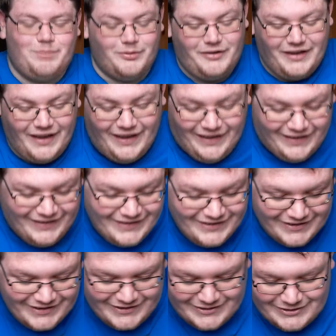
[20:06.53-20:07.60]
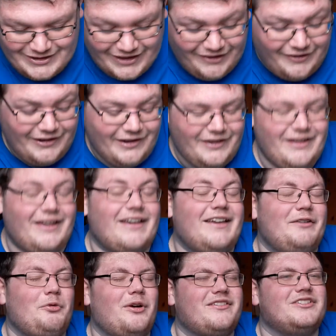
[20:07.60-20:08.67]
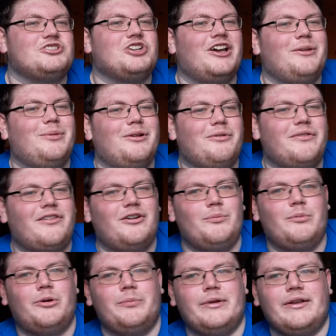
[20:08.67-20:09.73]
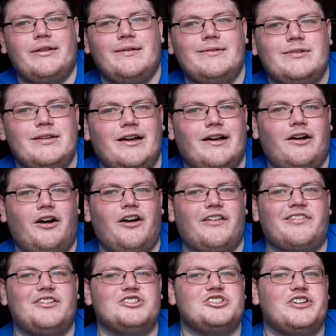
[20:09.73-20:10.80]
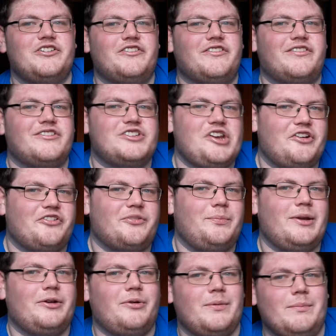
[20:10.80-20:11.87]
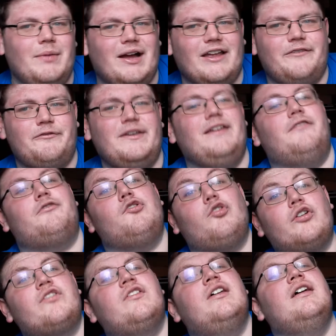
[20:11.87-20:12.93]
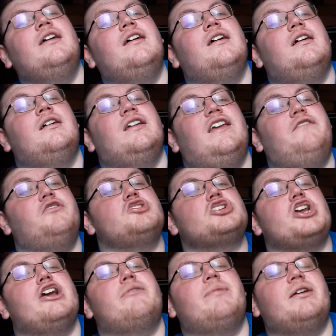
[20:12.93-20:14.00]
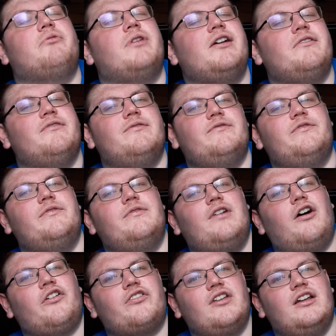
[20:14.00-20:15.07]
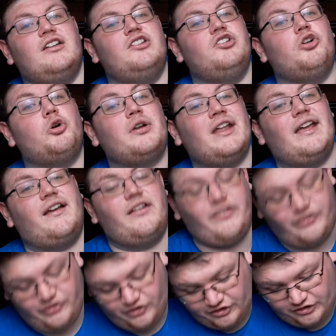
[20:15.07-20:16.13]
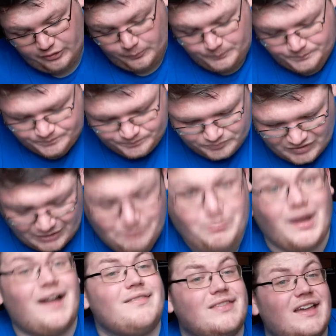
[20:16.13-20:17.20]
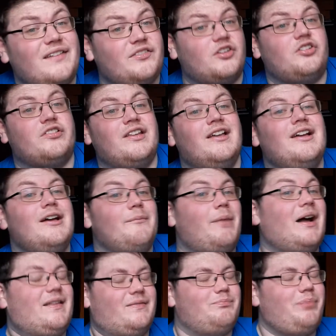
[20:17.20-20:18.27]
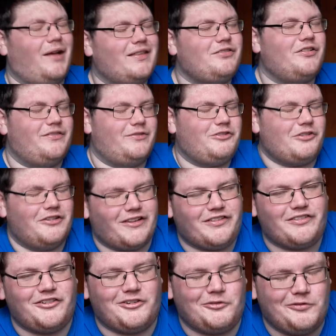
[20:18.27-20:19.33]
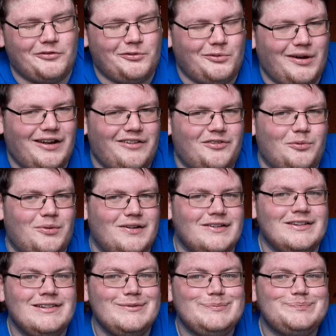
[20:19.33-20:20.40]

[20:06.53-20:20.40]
But uh, yeah, I, I, like it was enjoyable. It was a good moment. Uh, Austin shares shares a beer with McAfee, of course if you share a beer with Austin, you're taking a stunner. And Pat takes a good Pat Pat sold the stunner well as well.